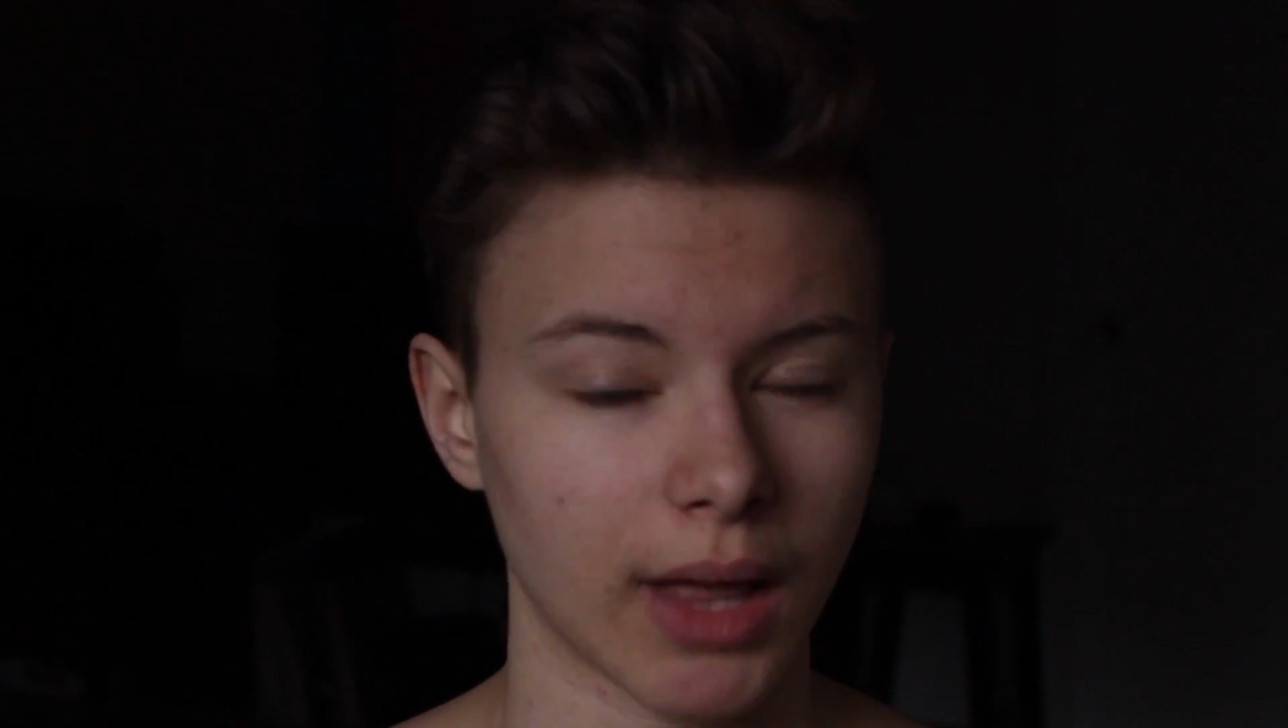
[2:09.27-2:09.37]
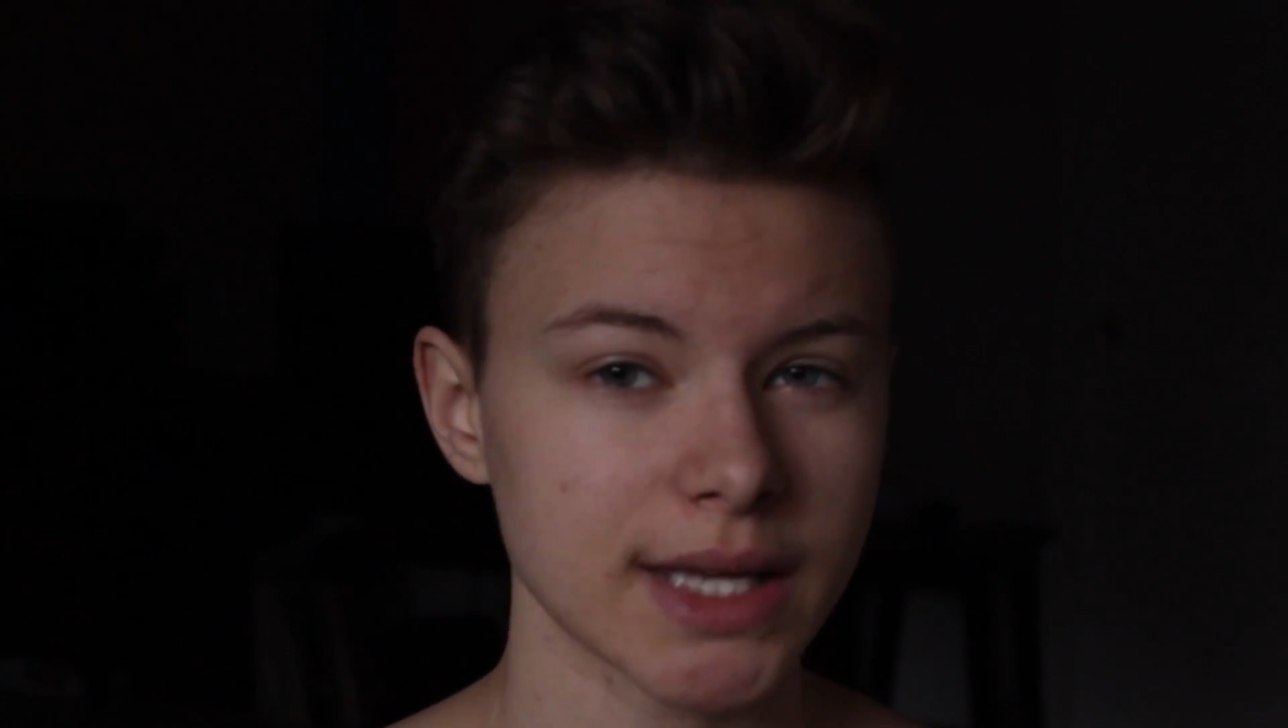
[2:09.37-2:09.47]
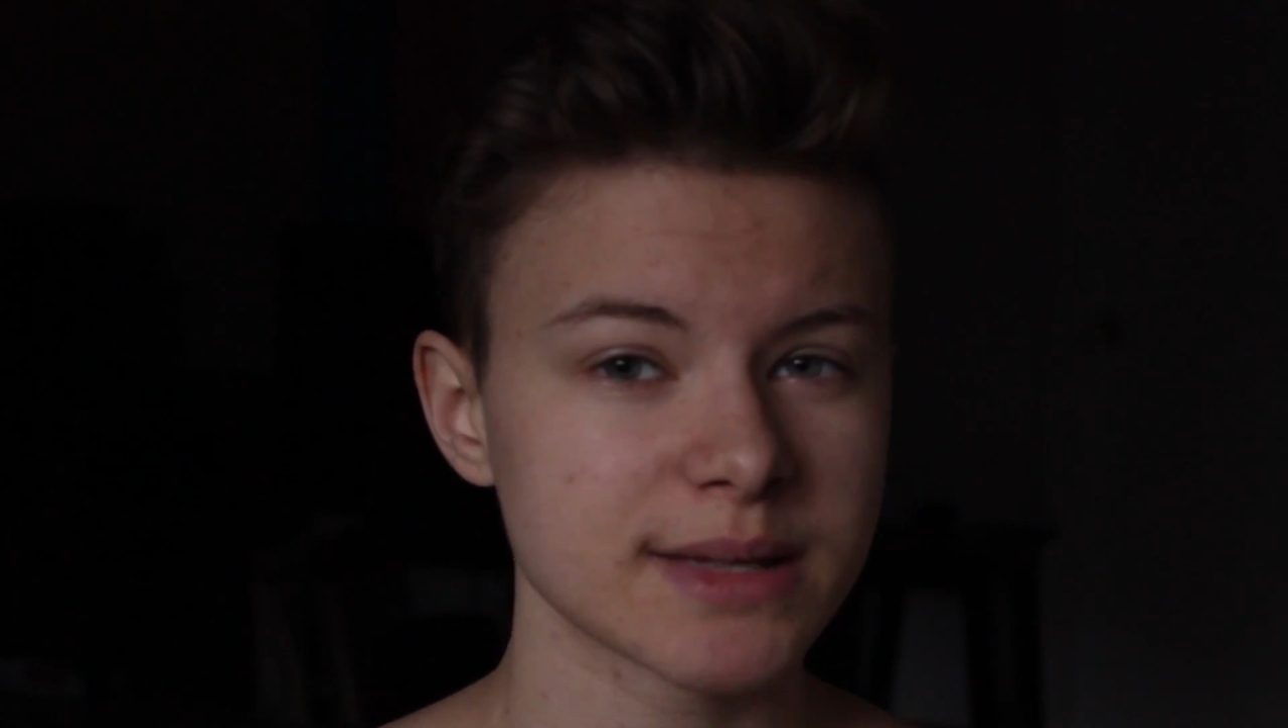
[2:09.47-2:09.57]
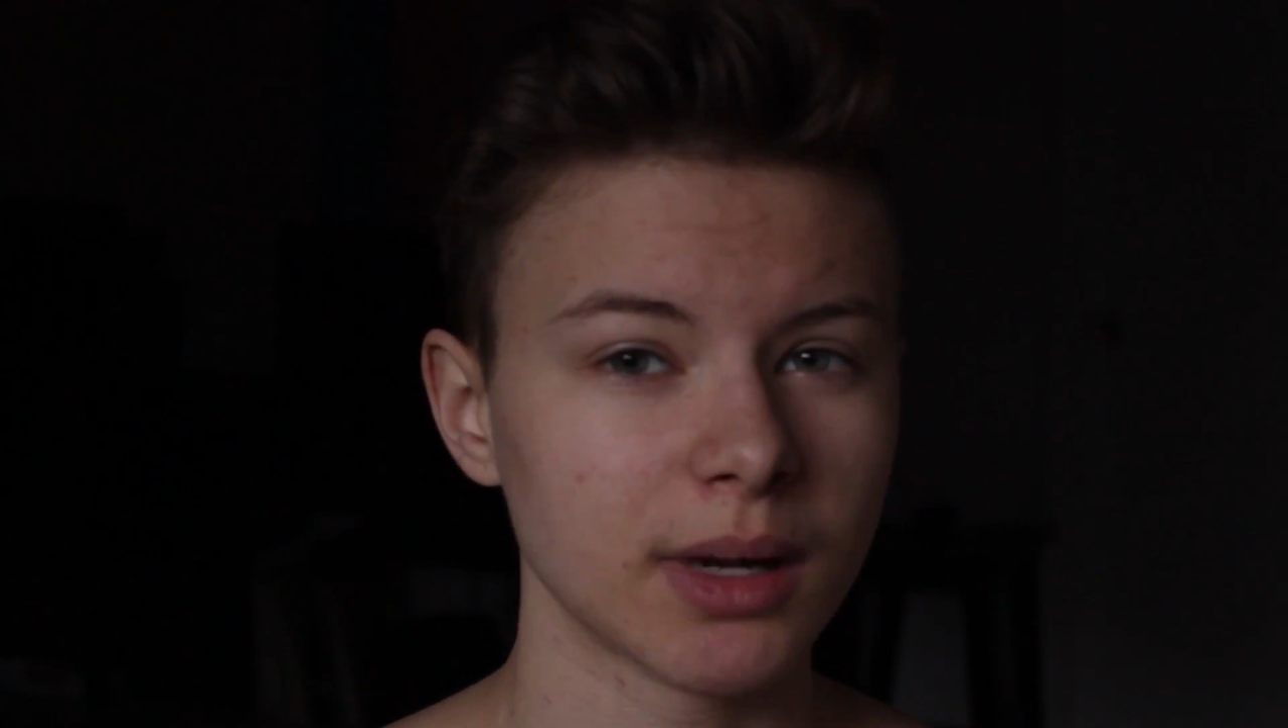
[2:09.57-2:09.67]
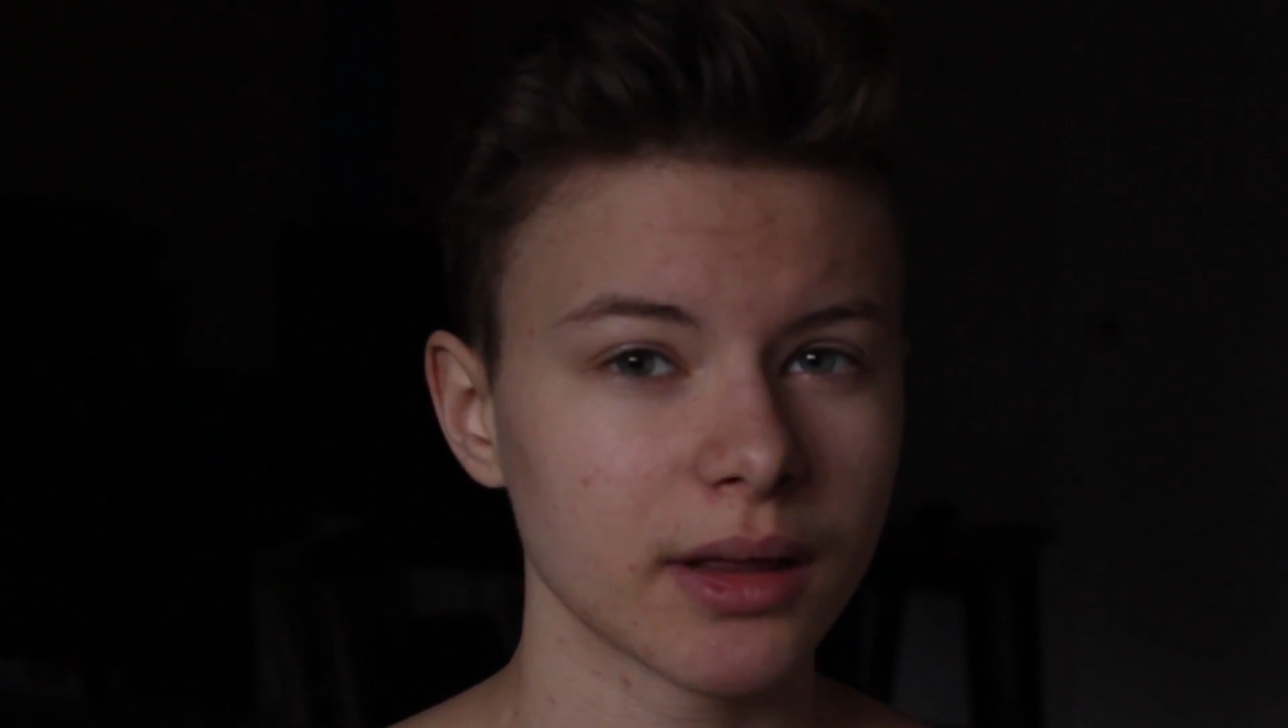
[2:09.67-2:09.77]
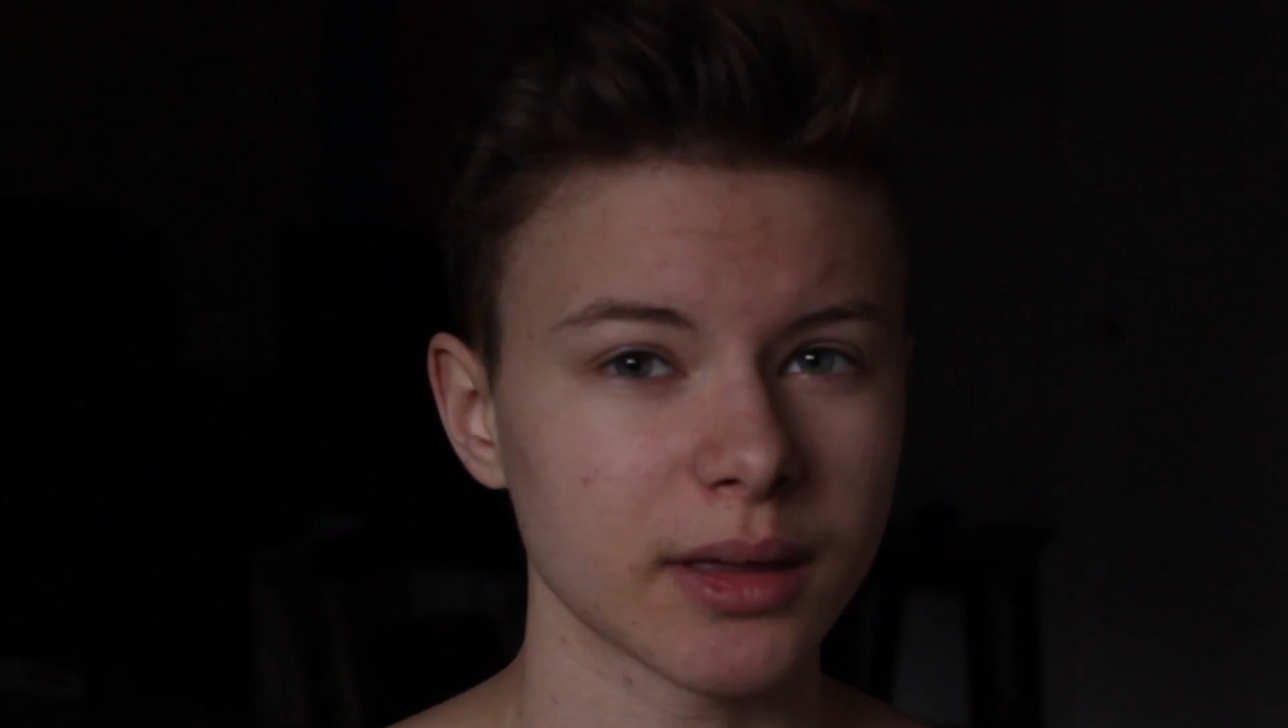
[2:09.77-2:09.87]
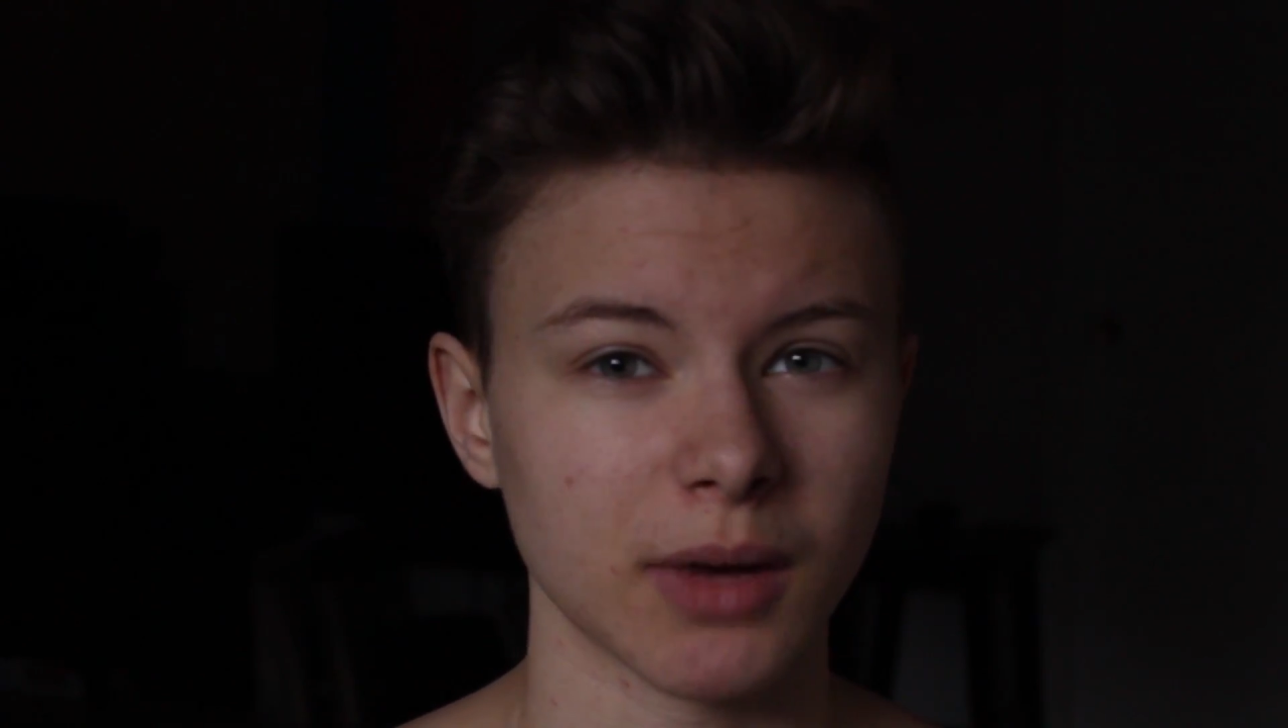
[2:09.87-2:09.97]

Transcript: last month.